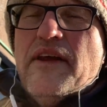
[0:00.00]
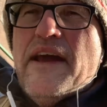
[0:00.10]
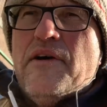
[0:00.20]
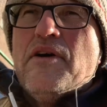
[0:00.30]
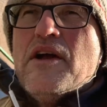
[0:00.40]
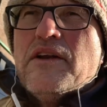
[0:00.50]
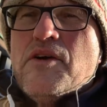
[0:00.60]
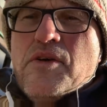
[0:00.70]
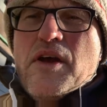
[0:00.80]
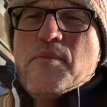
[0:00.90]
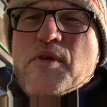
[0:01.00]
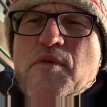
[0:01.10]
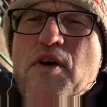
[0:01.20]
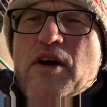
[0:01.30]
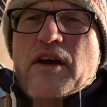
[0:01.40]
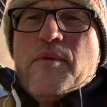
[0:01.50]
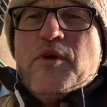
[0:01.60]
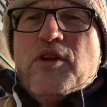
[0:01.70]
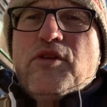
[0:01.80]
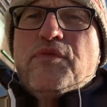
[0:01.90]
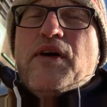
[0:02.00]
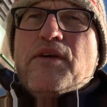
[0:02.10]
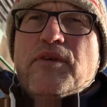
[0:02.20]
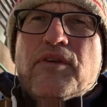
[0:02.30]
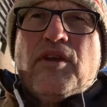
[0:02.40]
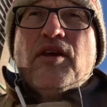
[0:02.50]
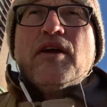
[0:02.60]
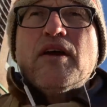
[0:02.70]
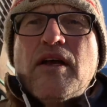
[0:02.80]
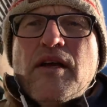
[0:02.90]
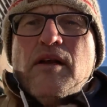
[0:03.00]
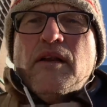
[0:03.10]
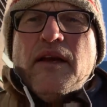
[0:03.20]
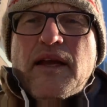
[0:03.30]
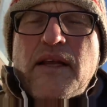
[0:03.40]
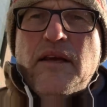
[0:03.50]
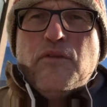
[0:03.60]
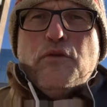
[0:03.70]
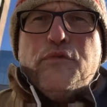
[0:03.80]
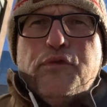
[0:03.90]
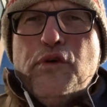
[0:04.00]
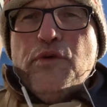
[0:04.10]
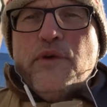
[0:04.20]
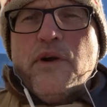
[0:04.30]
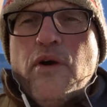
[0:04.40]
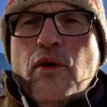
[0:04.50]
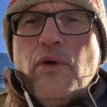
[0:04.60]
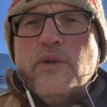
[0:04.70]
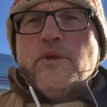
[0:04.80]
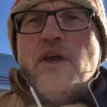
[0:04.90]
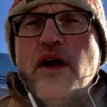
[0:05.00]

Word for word: Now, don't get me wrong. I mean, this virus, like any other flu or cold,